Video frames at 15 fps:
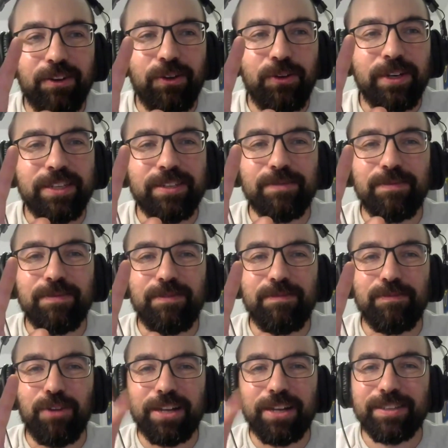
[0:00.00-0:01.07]
who has
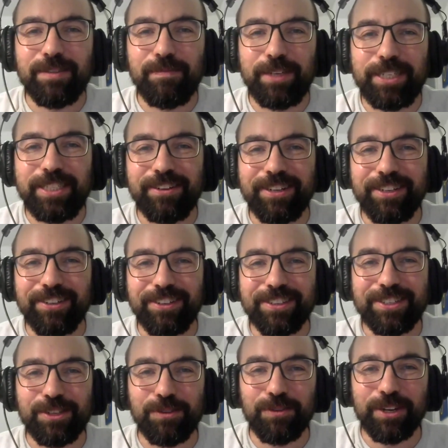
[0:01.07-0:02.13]
brought some
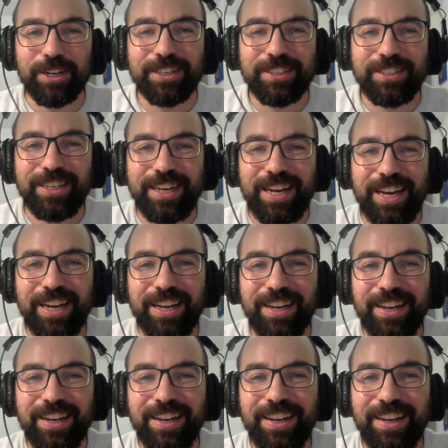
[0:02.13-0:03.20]
materials to work today?